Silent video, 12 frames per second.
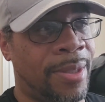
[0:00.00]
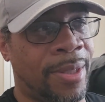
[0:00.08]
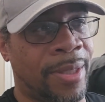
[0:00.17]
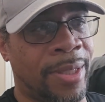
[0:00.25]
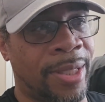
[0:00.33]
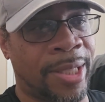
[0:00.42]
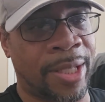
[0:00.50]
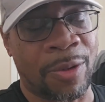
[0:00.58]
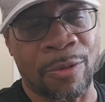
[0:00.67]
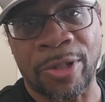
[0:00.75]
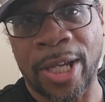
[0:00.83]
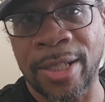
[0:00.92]
Uh, hit that
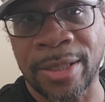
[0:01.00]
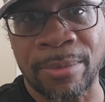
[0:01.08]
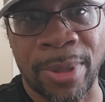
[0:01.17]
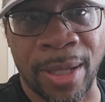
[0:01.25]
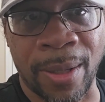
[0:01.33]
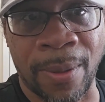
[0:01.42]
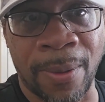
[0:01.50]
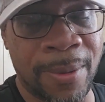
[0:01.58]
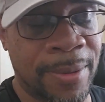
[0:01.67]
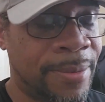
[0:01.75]
notification bell.